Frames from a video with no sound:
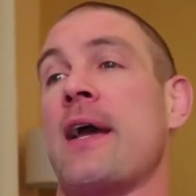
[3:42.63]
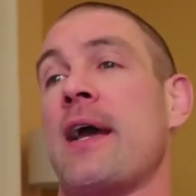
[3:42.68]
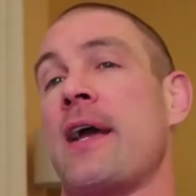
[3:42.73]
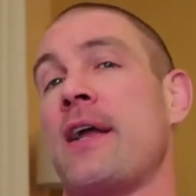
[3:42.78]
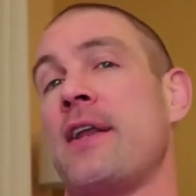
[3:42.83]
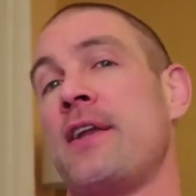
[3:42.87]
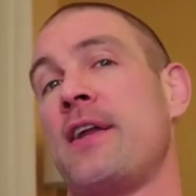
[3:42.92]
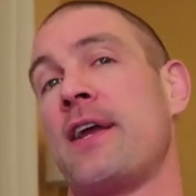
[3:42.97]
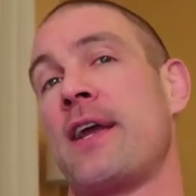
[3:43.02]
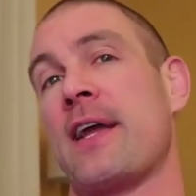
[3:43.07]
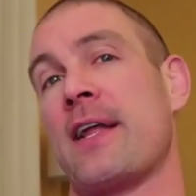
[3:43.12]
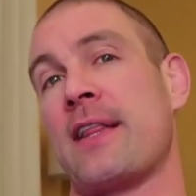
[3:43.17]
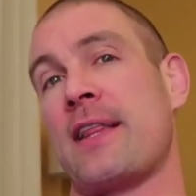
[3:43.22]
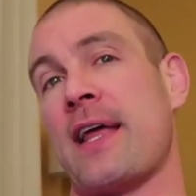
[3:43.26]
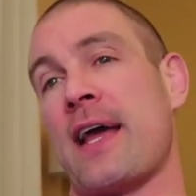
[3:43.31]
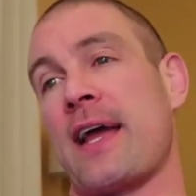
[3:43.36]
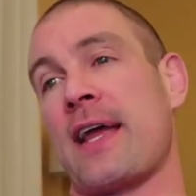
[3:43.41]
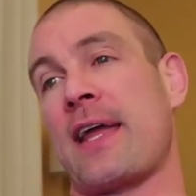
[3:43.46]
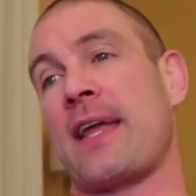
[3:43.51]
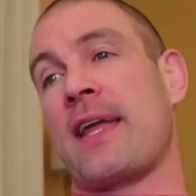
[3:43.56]
And you get
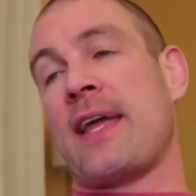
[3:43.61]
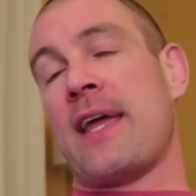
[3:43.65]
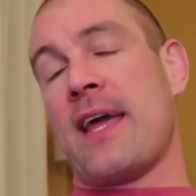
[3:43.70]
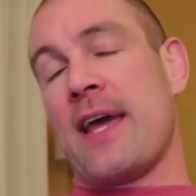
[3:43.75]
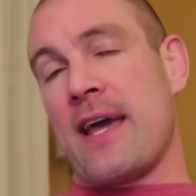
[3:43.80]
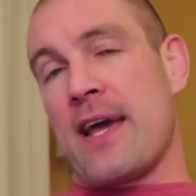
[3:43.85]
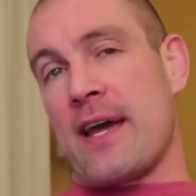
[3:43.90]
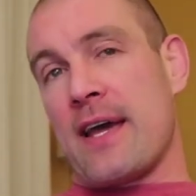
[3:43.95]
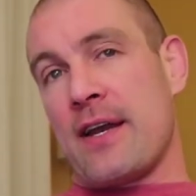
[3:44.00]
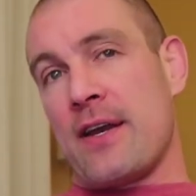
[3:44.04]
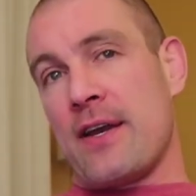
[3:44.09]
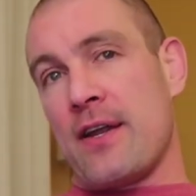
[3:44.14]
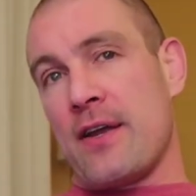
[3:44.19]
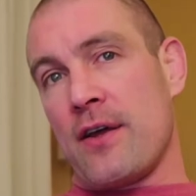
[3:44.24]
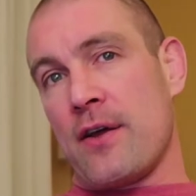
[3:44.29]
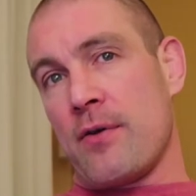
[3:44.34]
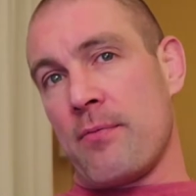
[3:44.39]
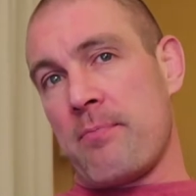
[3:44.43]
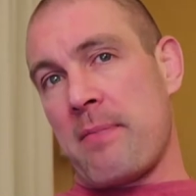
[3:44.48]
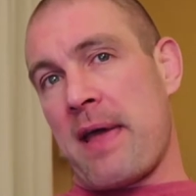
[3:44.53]
that
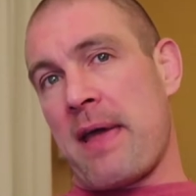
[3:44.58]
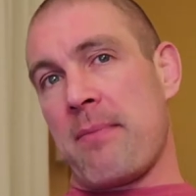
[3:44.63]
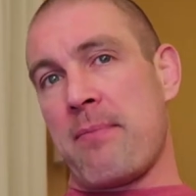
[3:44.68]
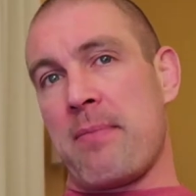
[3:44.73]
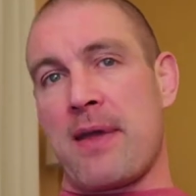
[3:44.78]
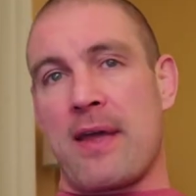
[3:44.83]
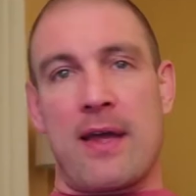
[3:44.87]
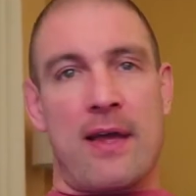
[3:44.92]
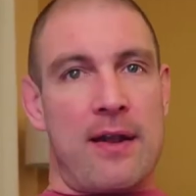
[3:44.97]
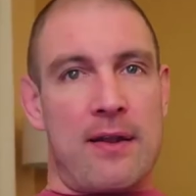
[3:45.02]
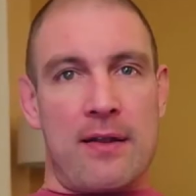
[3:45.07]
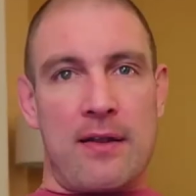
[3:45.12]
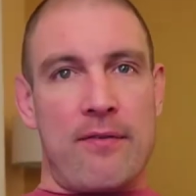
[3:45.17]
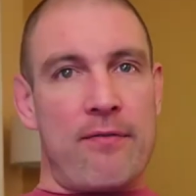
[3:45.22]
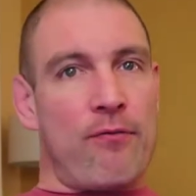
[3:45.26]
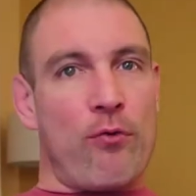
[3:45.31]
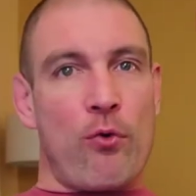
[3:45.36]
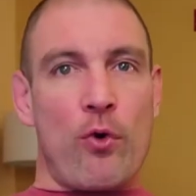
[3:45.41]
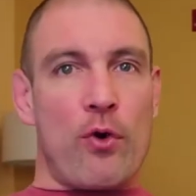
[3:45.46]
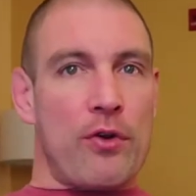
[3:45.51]
kid, maybe in
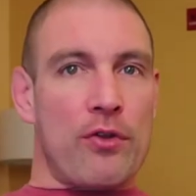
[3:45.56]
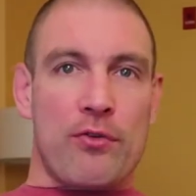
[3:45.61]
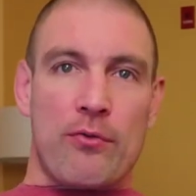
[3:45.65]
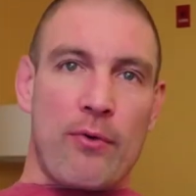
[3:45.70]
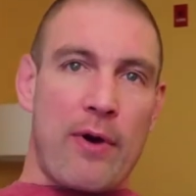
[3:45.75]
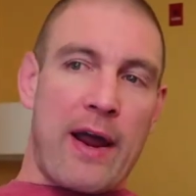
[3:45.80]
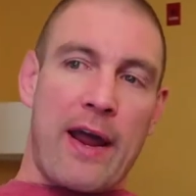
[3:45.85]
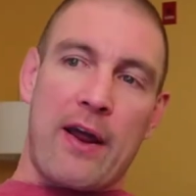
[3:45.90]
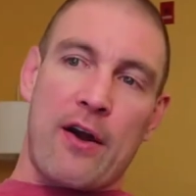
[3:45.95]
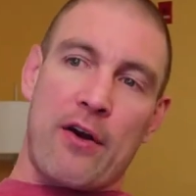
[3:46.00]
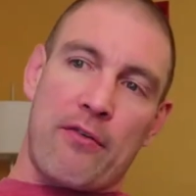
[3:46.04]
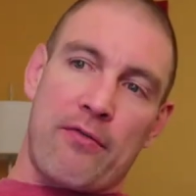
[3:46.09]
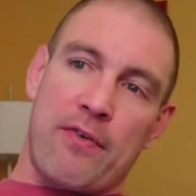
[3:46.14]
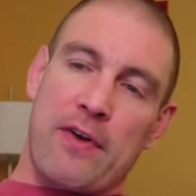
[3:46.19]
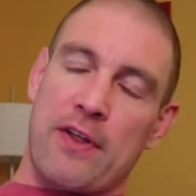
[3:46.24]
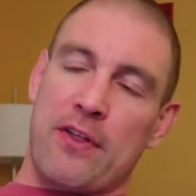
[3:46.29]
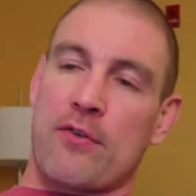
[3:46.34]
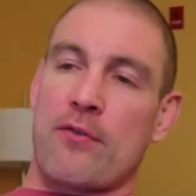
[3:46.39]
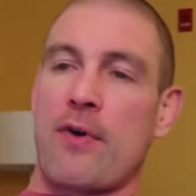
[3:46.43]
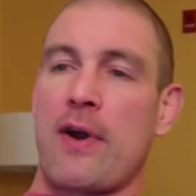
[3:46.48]
the fourth grade or
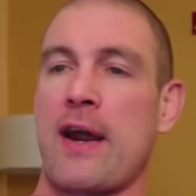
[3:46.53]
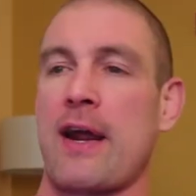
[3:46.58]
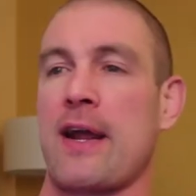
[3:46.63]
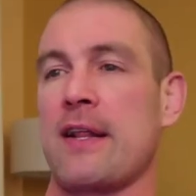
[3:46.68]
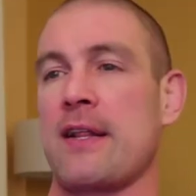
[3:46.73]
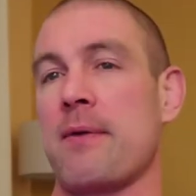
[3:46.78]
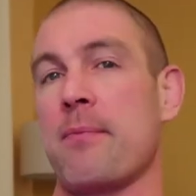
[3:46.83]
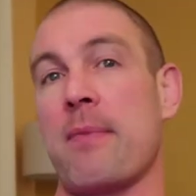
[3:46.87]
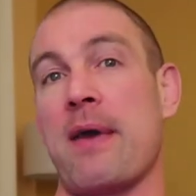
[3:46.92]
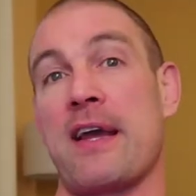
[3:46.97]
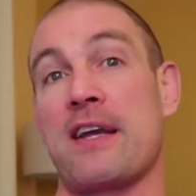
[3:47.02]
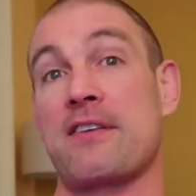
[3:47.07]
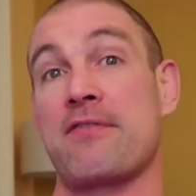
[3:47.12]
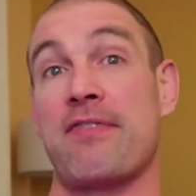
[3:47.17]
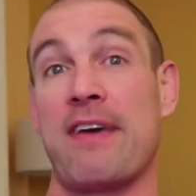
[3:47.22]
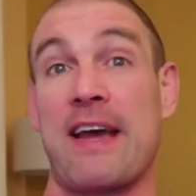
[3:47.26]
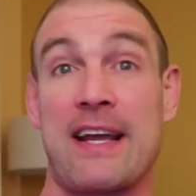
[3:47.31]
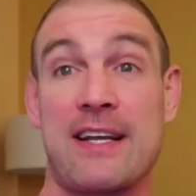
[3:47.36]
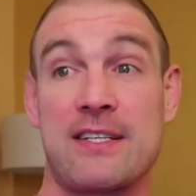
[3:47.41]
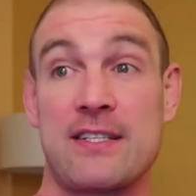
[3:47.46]
fifth grade, that makes
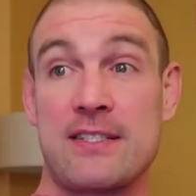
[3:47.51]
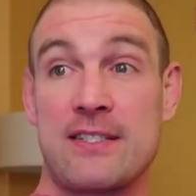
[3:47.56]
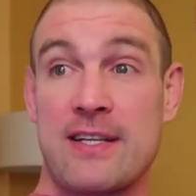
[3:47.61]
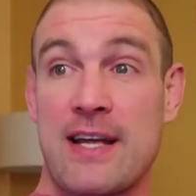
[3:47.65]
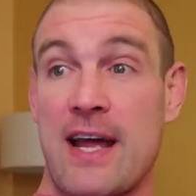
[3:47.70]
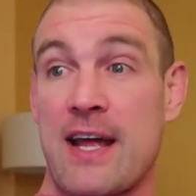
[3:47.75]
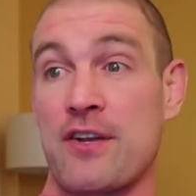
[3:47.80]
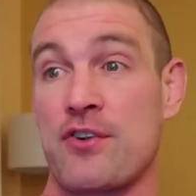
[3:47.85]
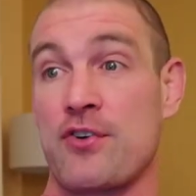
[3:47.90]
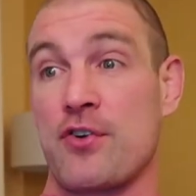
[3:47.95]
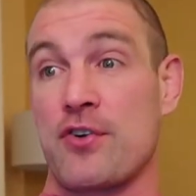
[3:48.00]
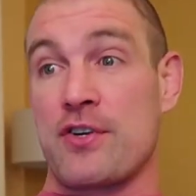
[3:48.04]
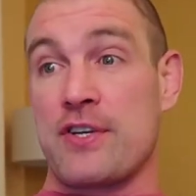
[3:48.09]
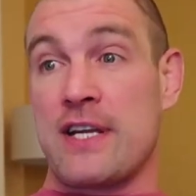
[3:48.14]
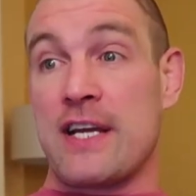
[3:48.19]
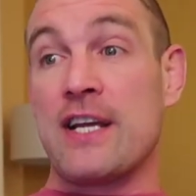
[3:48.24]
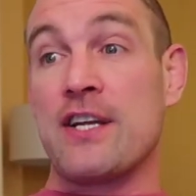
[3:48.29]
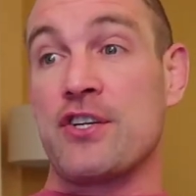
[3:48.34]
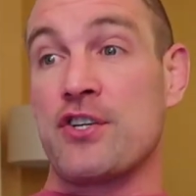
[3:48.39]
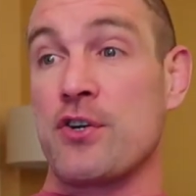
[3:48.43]
faces at you,
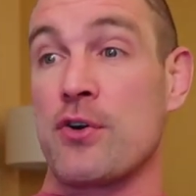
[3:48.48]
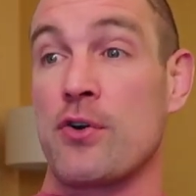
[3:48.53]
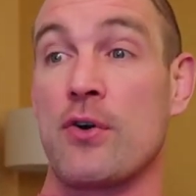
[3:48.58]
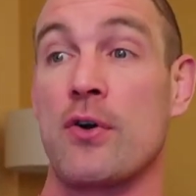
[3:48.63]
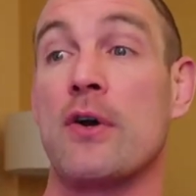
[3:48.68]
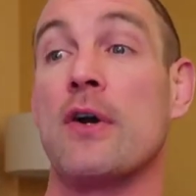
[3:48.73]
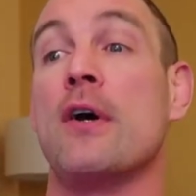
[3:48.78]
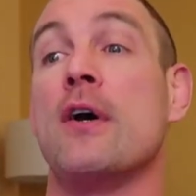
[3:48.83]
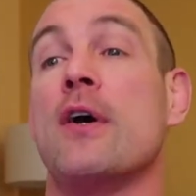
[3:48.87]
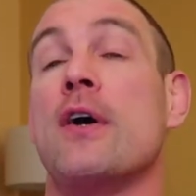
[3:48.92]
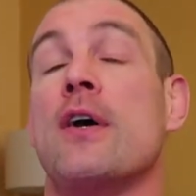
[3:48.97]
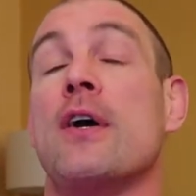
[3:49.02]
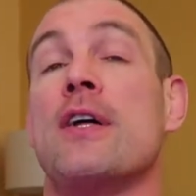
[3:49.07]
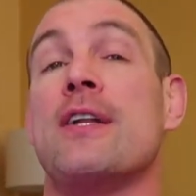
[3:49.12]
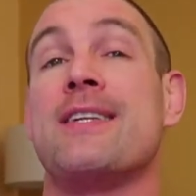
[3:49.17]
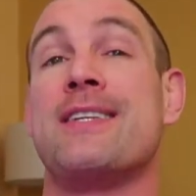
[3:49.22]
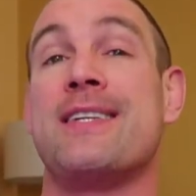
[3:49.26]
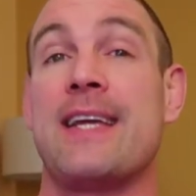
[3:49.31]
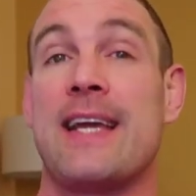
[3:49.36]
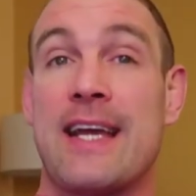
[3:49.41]
teases you,
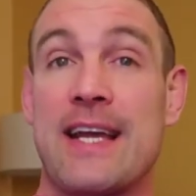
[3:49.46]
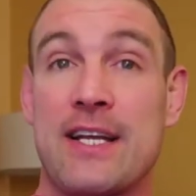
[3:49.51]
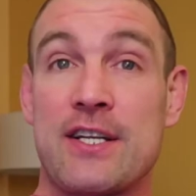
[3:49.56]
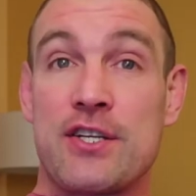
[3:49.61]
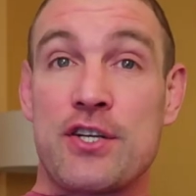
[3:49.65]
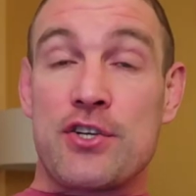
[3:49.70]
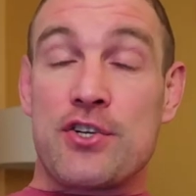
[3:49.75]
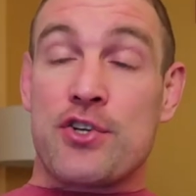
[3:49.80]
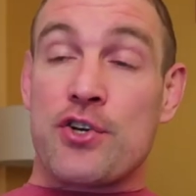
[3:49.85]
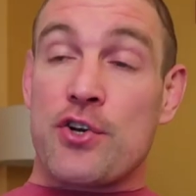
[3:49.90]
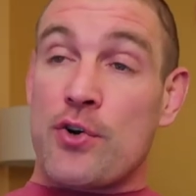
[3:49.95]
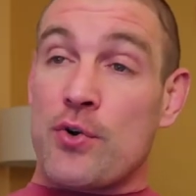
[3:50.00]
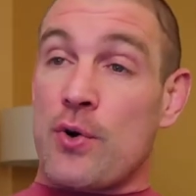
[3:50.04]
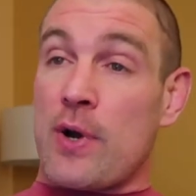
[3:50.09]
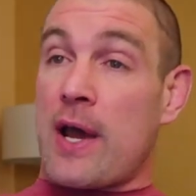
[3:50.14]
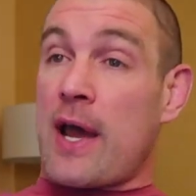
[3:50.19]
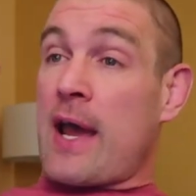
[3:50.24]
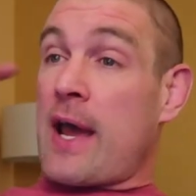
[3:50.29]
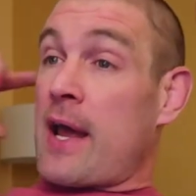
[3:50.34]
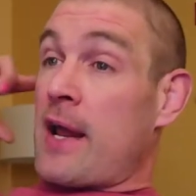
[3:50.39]
teases
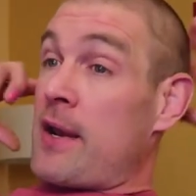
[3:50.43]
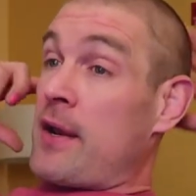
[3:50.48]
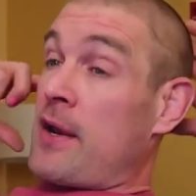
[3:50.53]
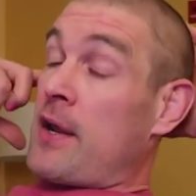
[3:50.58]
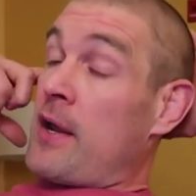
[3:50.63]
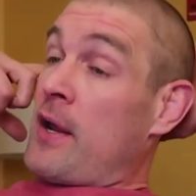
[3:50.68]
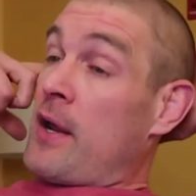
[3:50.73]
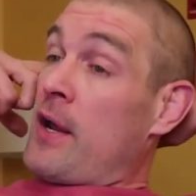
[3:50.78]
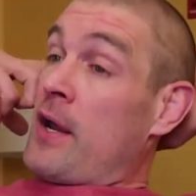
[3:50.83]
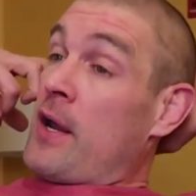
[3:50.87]
you, and